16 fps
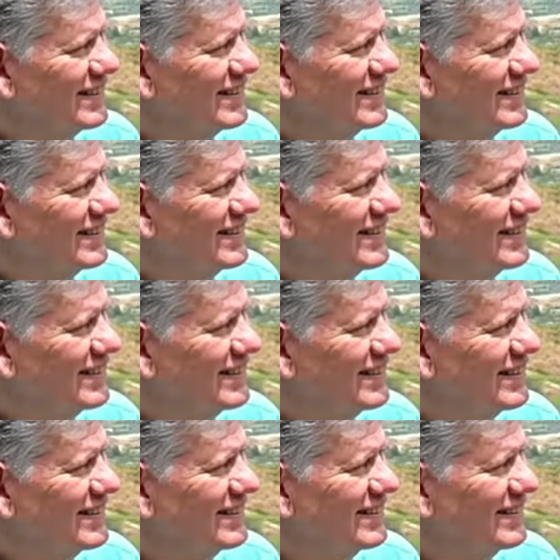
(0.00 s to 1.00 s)

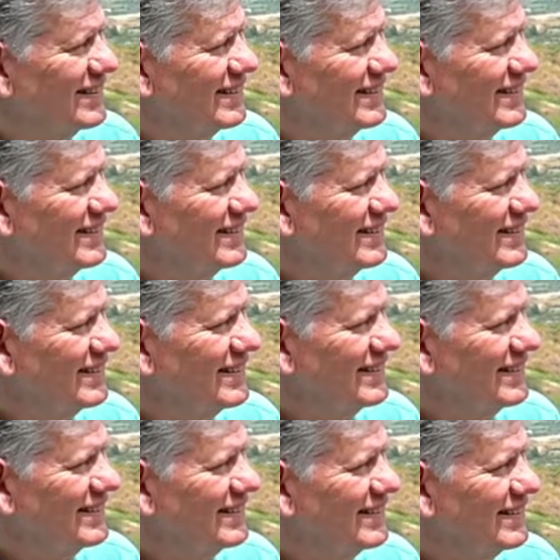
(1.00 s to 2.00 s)

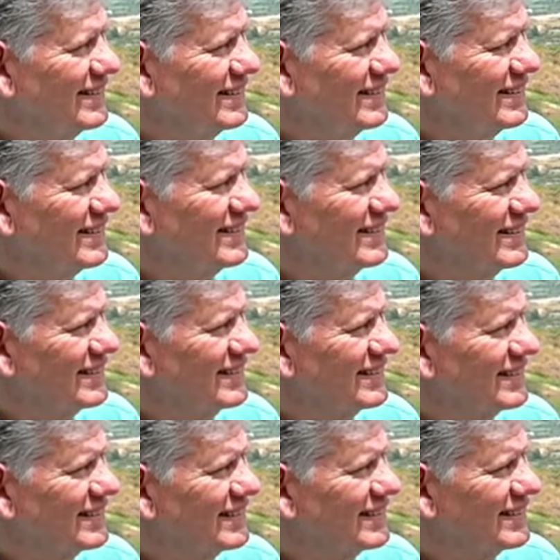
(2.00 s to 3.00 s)

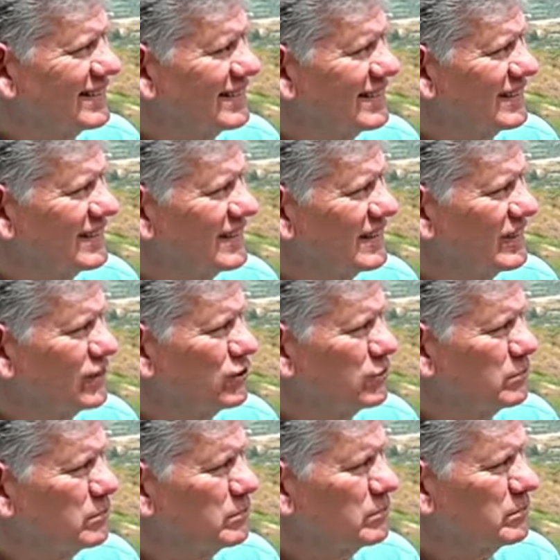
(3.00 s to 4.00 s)

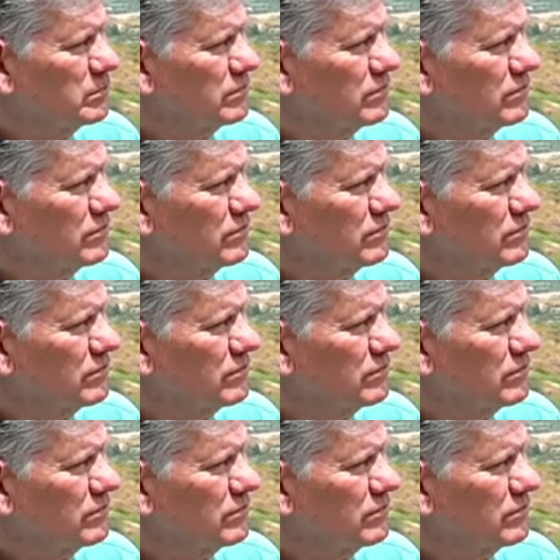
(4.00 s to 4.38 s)
No words are spoken by the person on screen.